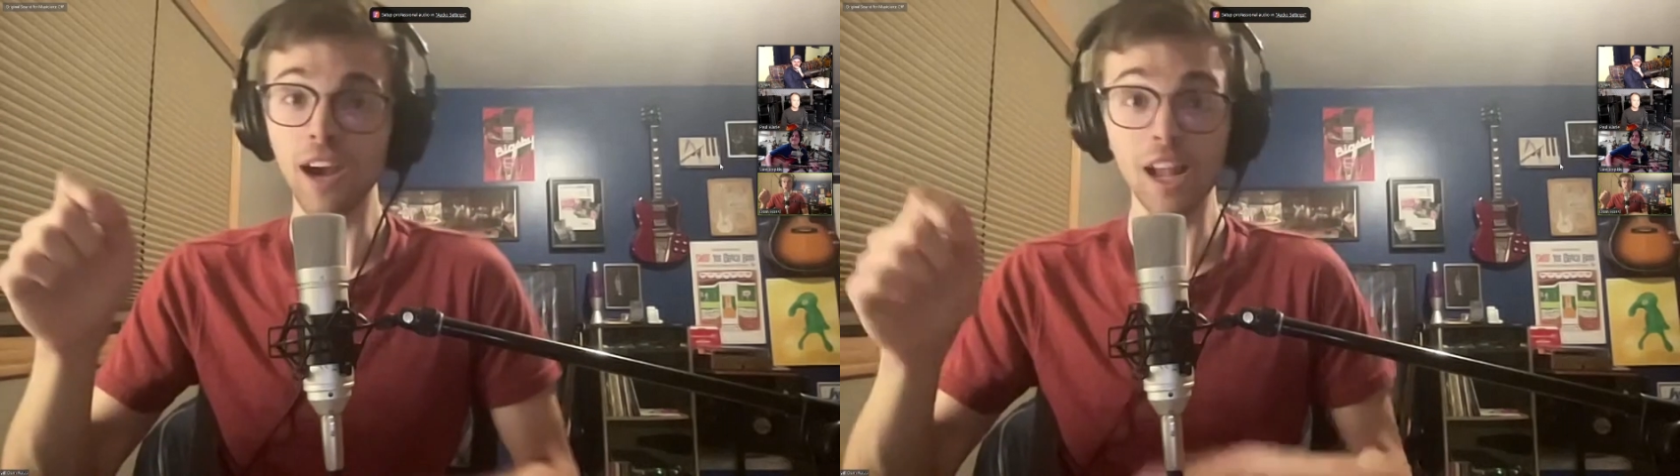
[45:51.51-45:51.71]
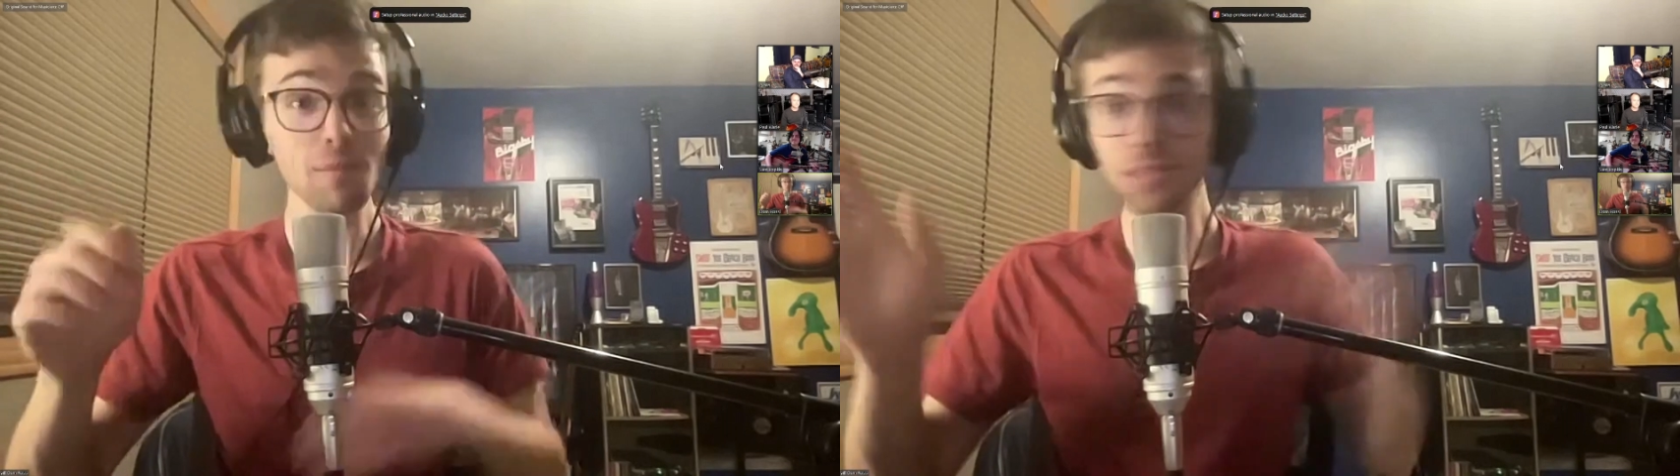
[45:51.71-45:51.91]

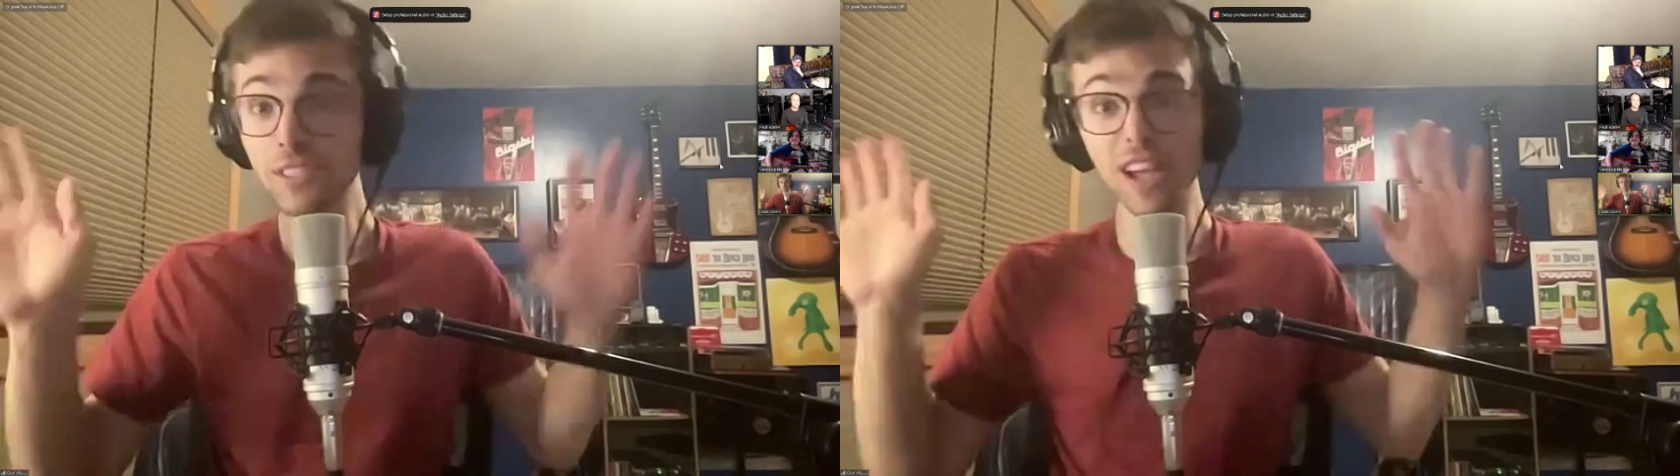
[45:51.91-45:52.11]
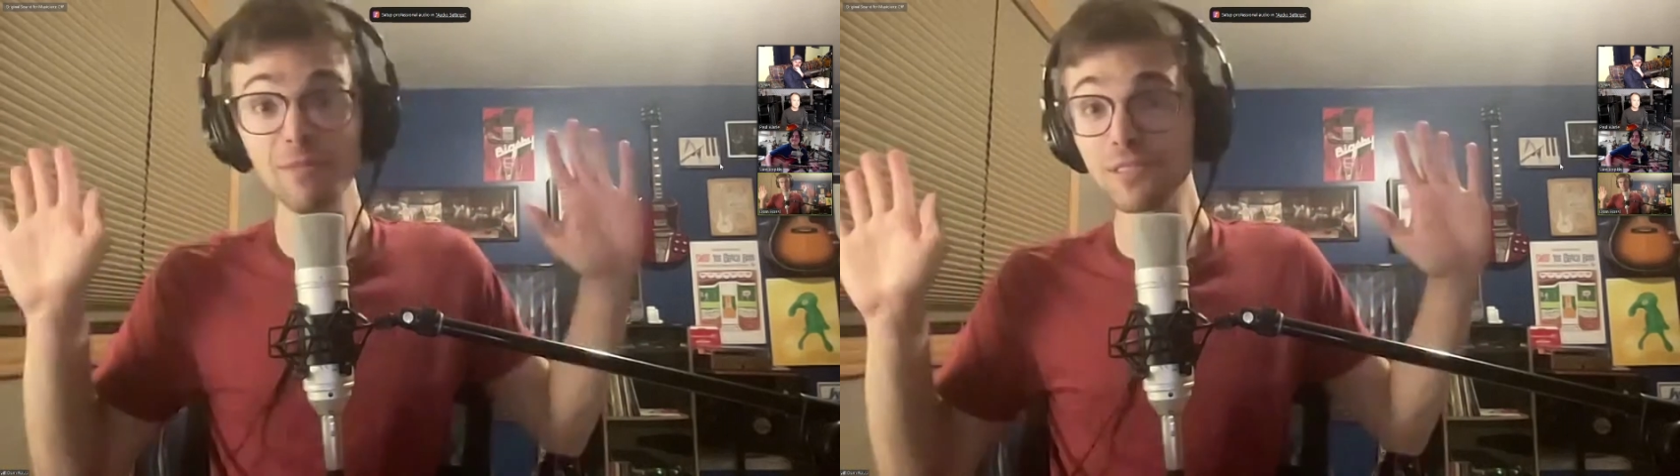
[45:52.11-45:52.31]
I'm
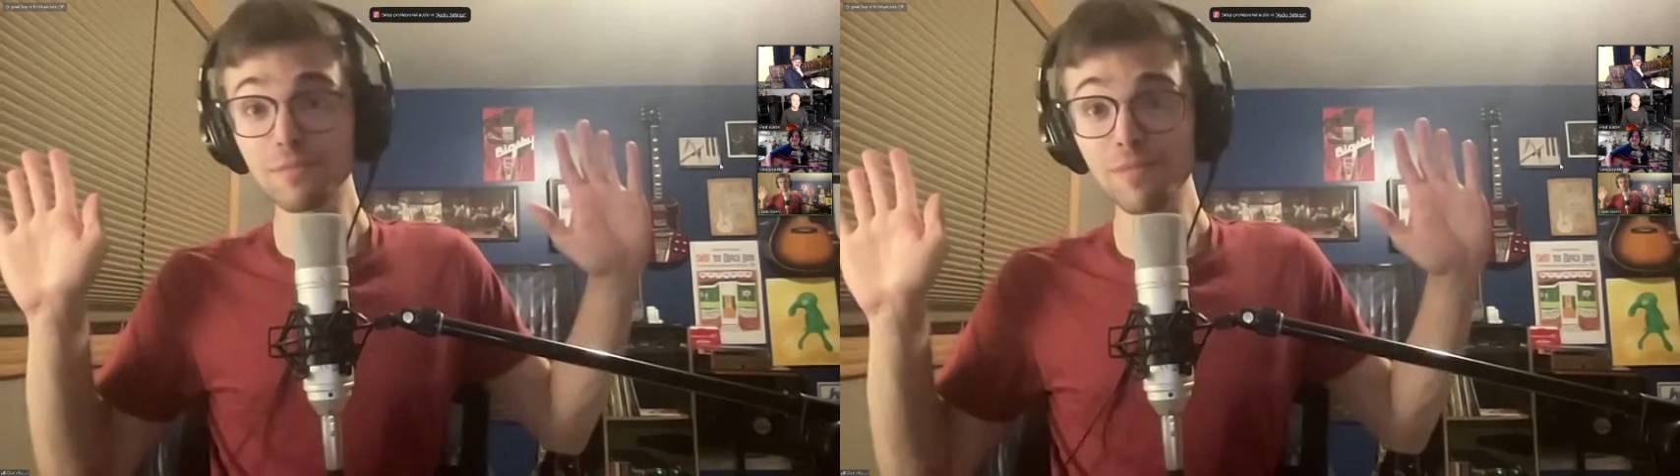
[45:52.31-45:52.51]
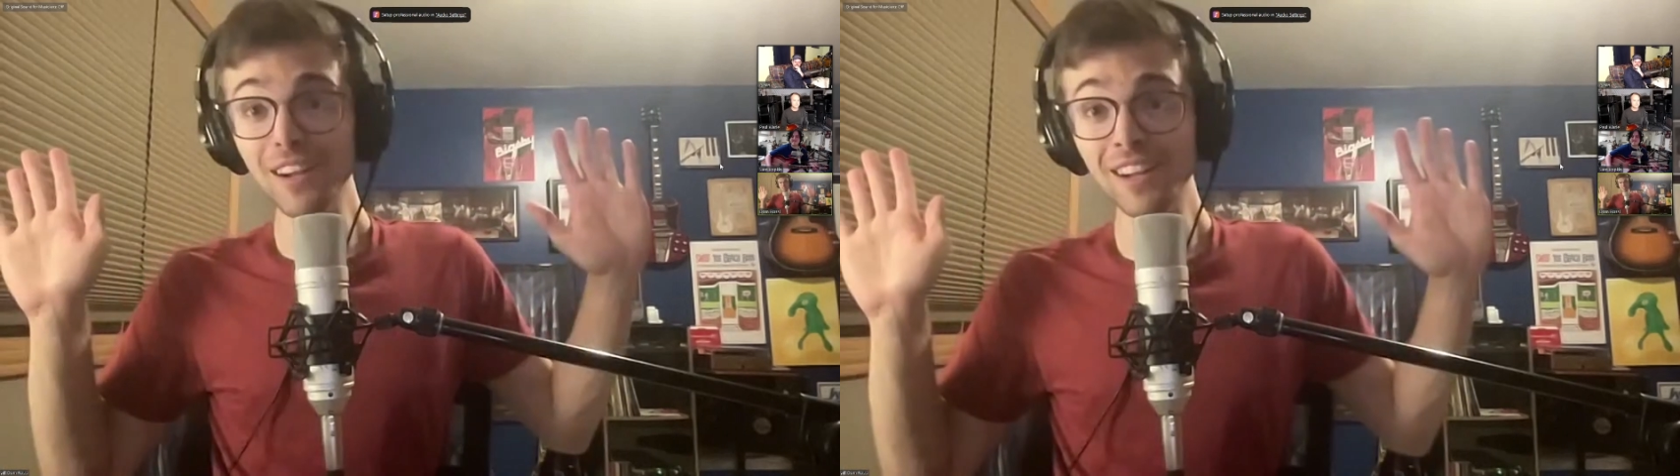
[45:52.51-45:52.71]

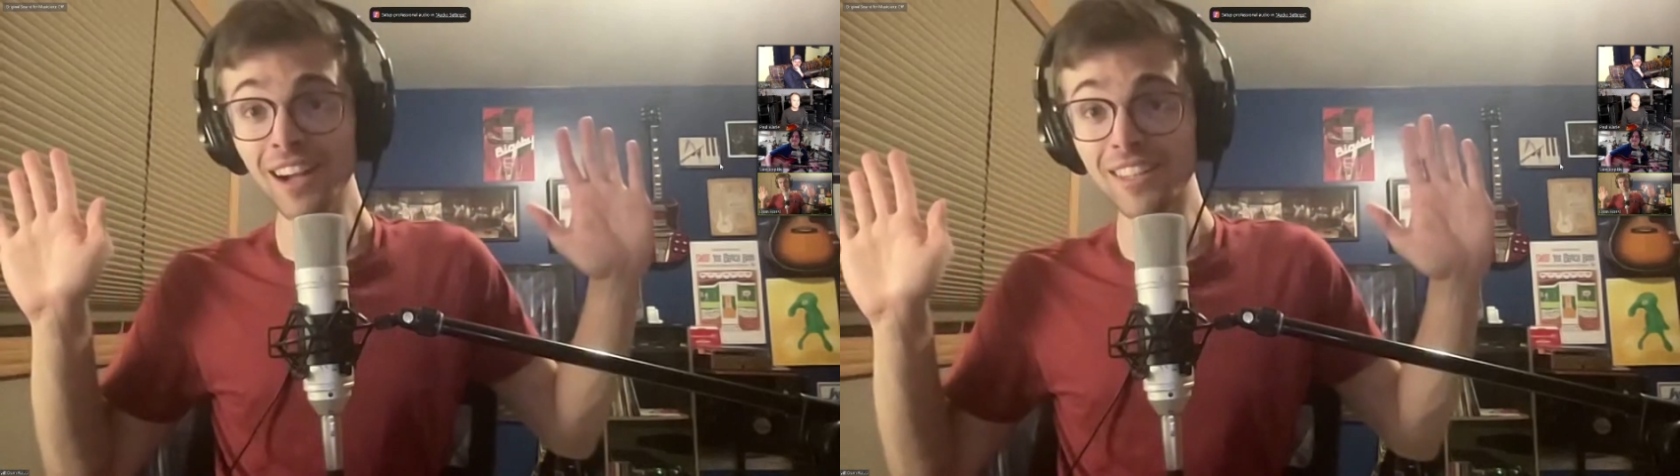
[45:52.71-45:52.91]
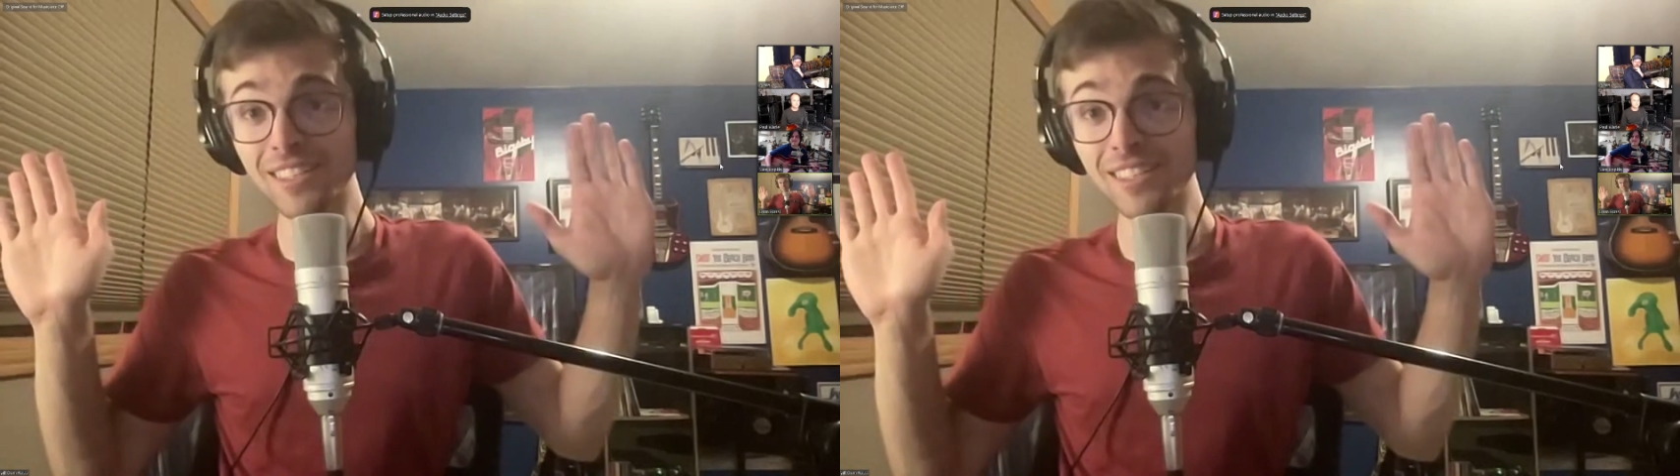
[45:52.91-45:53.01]
just being honest.